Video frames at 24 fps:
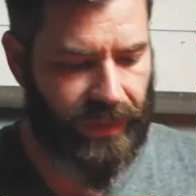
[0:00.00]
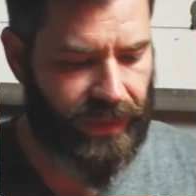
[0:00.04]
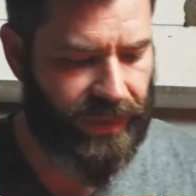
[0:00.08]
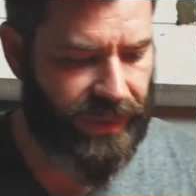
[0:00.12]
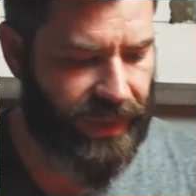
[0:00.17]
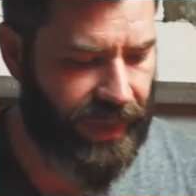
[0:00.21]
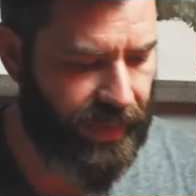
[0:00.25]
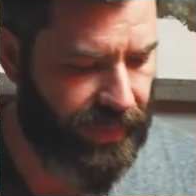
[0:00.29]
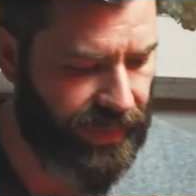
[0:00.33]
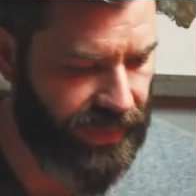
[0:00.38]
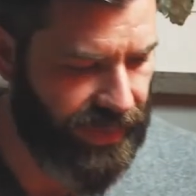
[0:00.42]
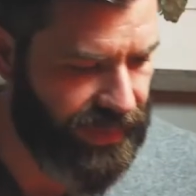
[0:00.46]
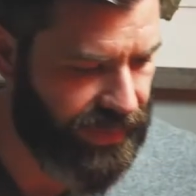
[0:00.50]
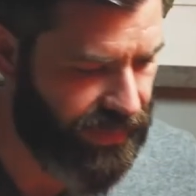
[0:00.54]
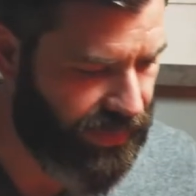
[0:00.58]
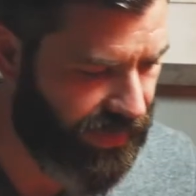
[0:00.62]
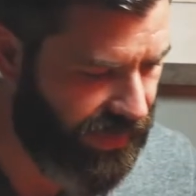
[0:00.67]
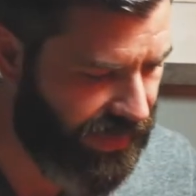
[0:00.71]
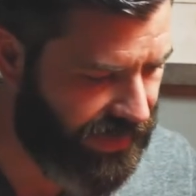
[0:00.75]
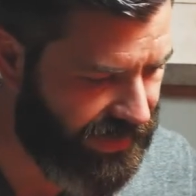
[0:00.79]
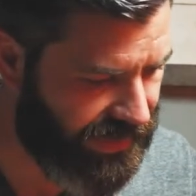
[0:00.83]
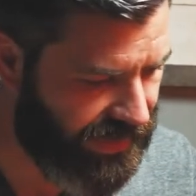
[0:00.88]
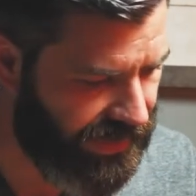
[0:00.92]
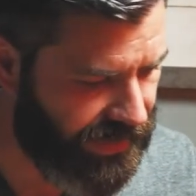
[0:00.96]
step in this
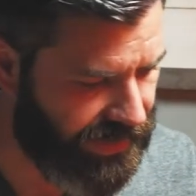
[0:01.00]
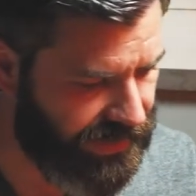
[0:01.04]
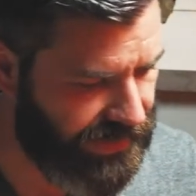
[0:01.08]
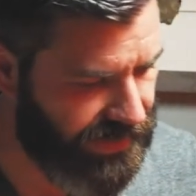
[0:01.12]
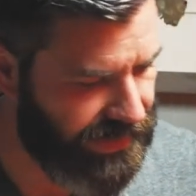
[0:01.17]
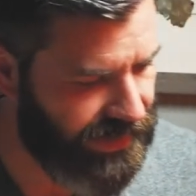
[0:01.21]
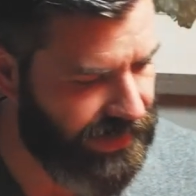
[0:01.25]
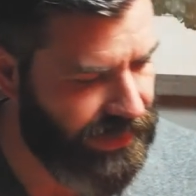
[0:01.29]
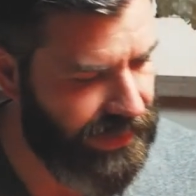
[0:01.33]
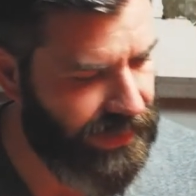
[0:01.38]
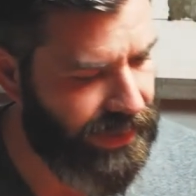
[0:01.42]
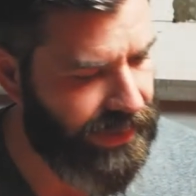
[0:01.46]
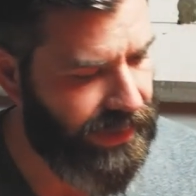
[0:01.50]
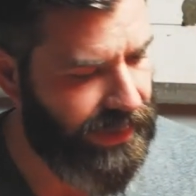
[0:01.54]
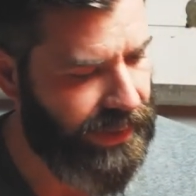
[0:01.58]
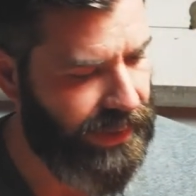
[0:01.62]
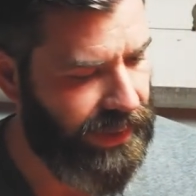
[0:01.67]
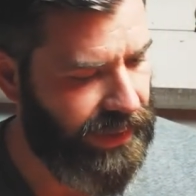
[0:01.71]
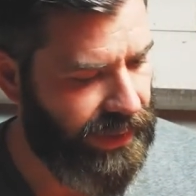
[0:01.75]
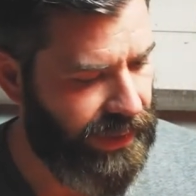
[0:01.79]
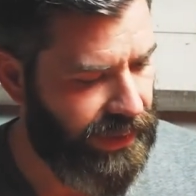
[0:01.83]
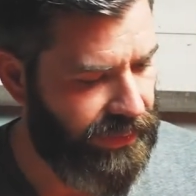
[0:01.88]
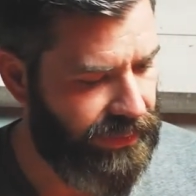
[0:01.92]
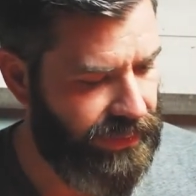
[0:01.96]
process,
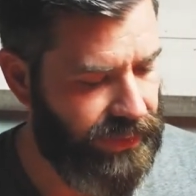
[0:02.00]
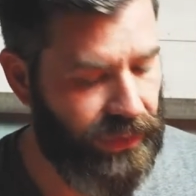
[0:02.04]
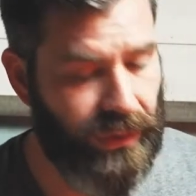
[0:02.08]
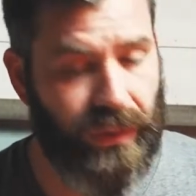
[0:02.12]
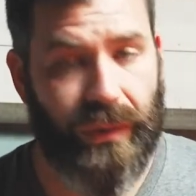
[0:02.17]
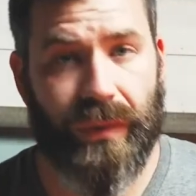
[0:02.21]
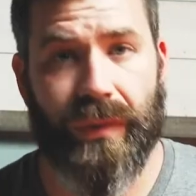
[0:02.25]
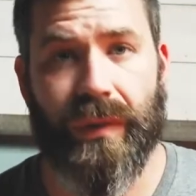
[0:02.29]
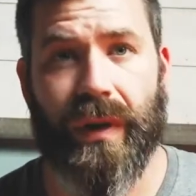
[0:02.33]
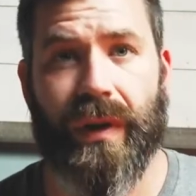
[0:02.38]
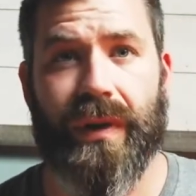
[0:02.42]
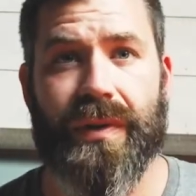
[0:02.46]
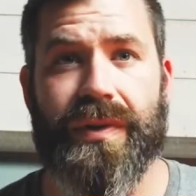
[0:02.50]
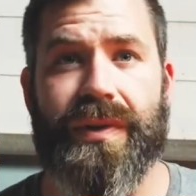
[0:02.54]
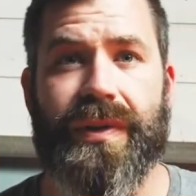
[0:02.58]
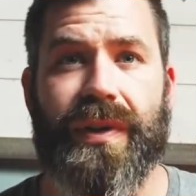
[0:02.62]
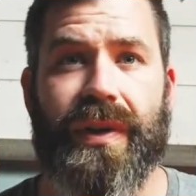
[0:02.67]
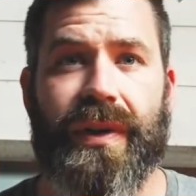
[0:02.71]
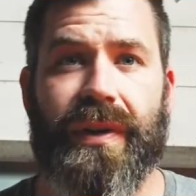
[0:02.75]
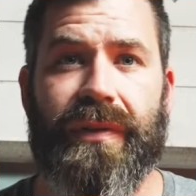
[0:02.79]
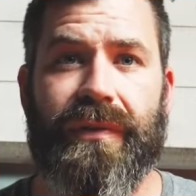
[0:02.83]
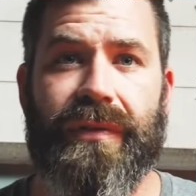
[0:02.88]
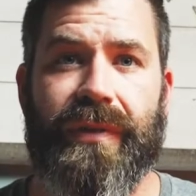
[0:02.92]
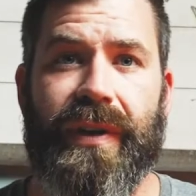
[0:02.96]
if you are
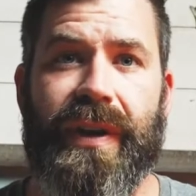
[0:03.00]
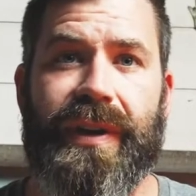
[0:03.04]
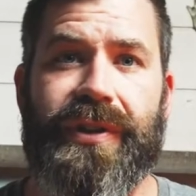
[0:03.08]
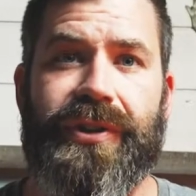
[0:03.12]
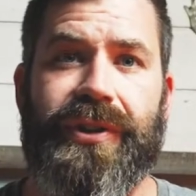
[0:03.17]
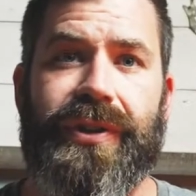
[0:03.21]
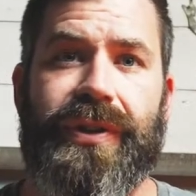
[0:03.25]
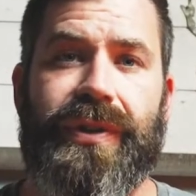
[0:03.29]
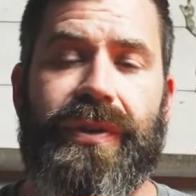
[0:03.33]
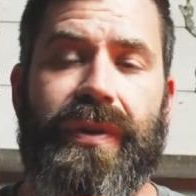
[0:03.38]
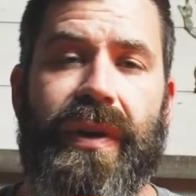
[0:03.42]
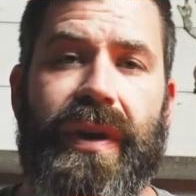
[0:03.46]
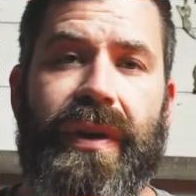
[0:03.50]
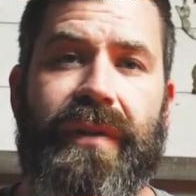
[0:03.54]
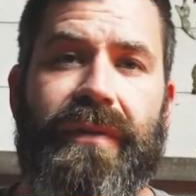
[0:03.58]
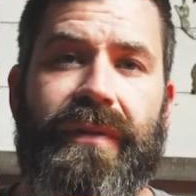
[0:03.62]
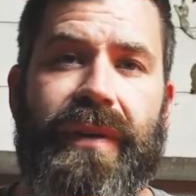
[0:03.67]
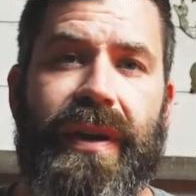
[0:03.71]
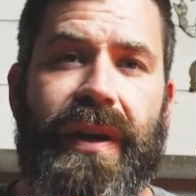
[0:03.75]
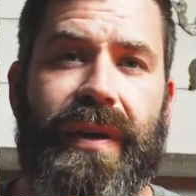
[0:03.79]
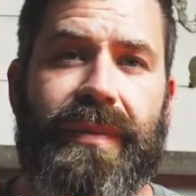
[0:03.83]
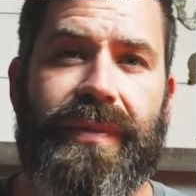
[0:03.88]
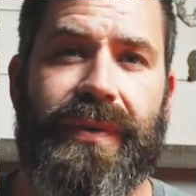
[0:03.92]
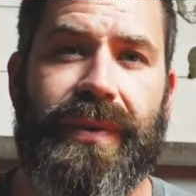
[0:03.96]
starting fresh and you
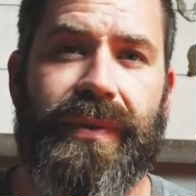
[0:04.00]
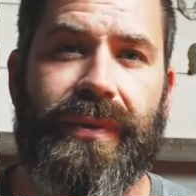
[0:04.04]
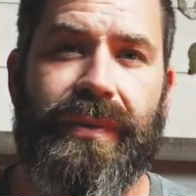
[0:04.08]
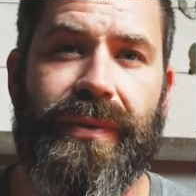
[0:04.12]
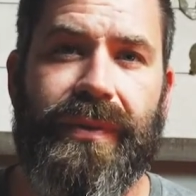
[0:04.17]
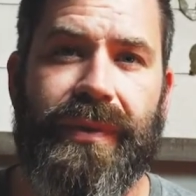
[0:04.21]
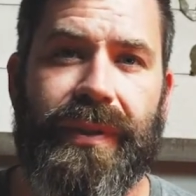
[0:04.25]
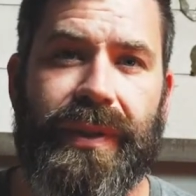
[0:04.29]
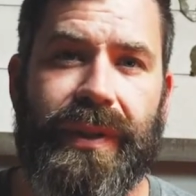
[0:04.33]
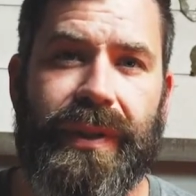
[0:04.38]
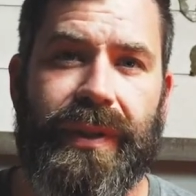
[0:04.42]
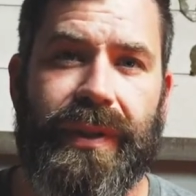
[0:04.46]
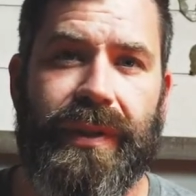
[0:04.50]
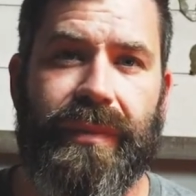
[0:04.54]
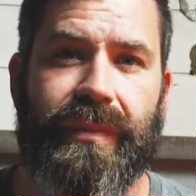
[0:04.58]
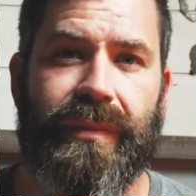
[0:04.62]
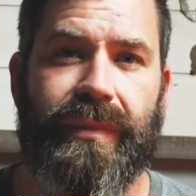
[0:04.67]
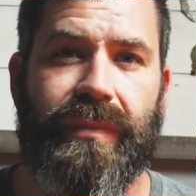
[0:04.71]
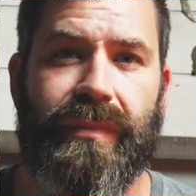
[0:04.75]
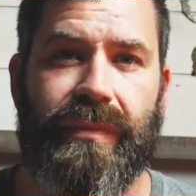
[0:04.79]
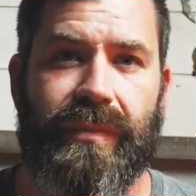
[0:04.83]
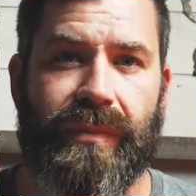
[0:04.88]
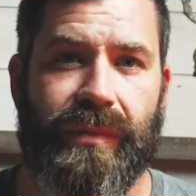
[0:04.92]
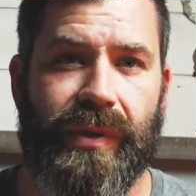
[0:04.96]
have absolutely
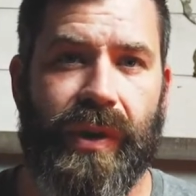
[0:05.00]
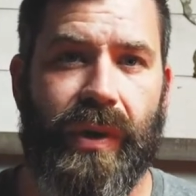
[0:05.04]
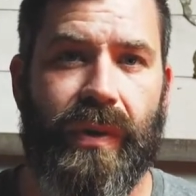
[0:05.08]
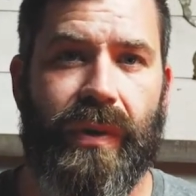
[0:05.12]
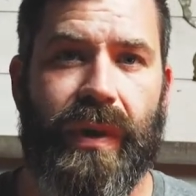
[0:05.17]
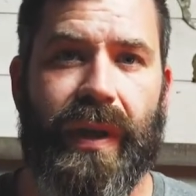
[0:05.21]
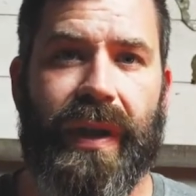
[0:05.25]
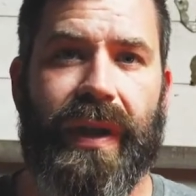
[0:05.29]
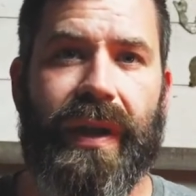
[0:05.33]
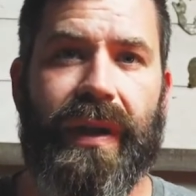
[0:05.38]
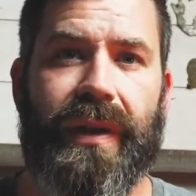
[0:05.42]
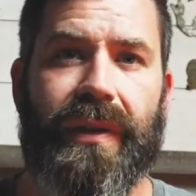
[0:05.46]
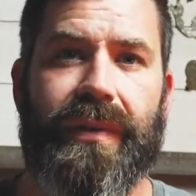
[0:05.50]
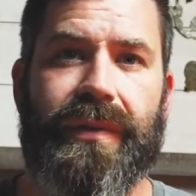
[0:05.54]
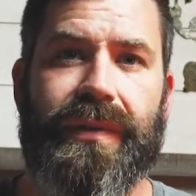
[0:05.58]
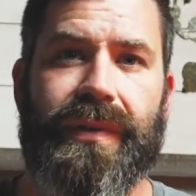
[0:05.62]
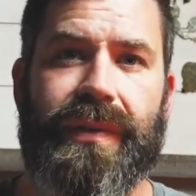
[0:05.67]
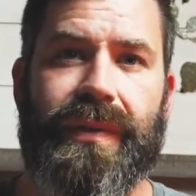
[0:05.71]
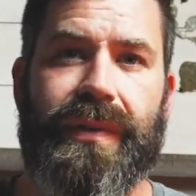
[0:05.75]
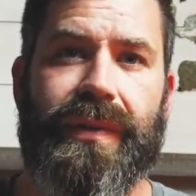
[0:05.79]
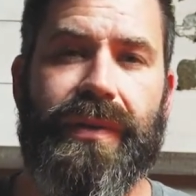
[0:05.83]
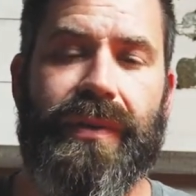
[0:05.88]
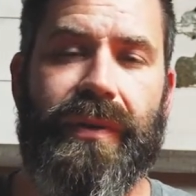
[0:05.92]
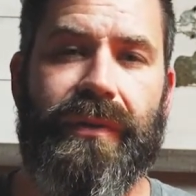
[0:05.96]
no
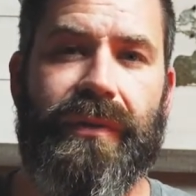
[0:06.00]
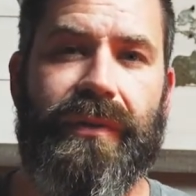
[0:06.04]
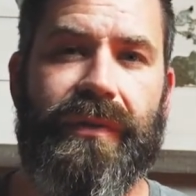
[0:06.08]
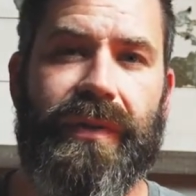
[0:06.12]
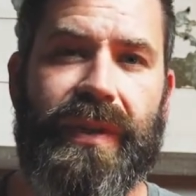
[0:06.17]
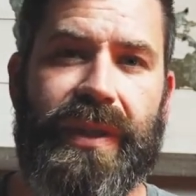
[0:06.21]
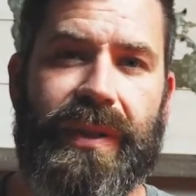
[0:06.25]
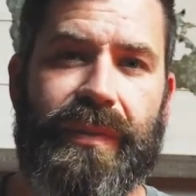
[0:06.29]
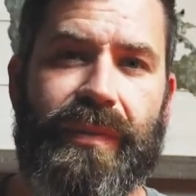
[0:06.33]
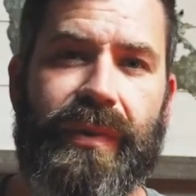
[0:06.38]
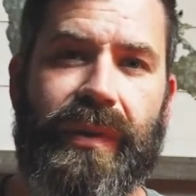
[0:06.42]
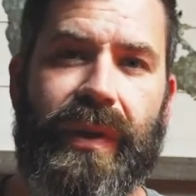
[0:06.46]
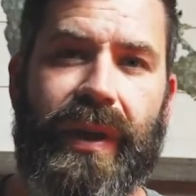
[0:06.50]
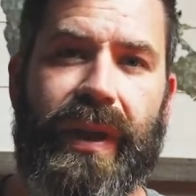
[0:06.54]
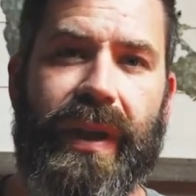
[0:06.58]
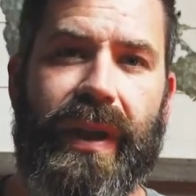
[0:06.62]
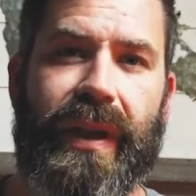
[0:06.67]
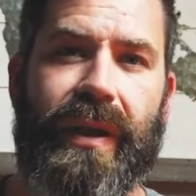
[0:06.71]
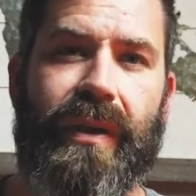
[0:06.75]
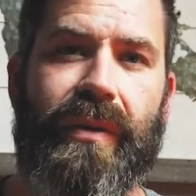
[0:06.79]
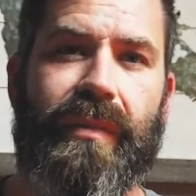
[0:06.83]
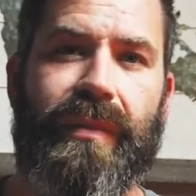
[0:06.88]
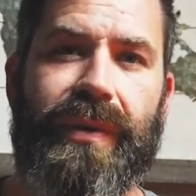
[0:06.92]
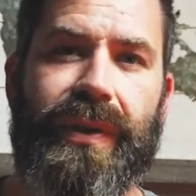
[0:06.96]
accounts, you have a Facebook
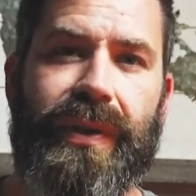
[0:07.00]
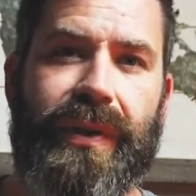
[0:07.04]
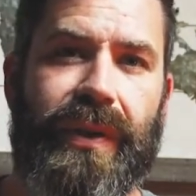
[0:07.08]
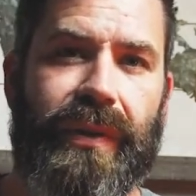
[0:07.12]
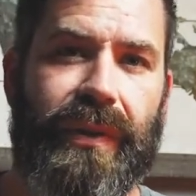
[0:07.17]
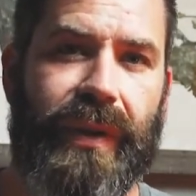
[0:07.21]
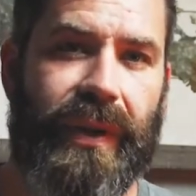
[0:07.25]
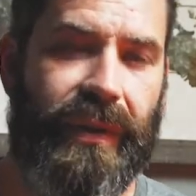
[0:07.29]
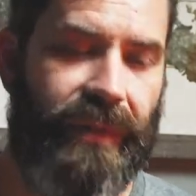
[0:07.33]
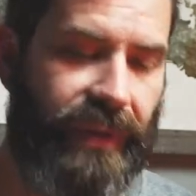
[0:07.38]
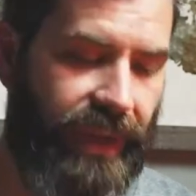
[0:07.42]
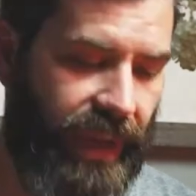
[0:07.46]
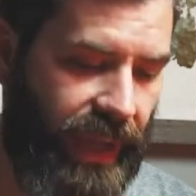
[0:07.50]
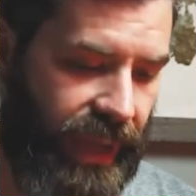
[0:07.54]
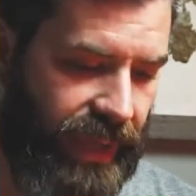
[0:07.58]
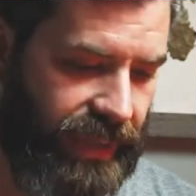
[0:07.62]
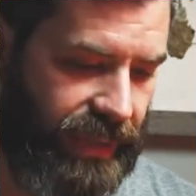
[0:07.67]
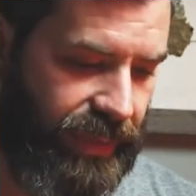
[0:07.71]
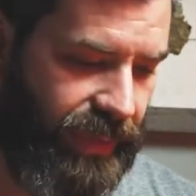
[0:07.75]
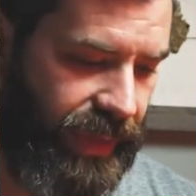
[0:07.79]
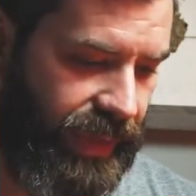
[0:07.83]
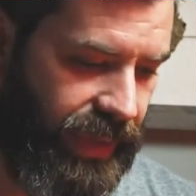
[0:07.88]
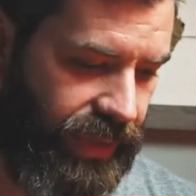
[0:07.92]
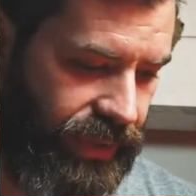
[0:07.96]
account, but you don't have an
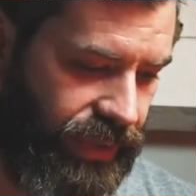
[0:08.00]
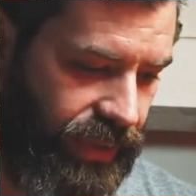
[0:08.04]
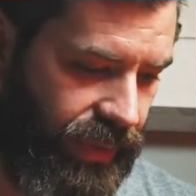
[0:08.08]
ads manager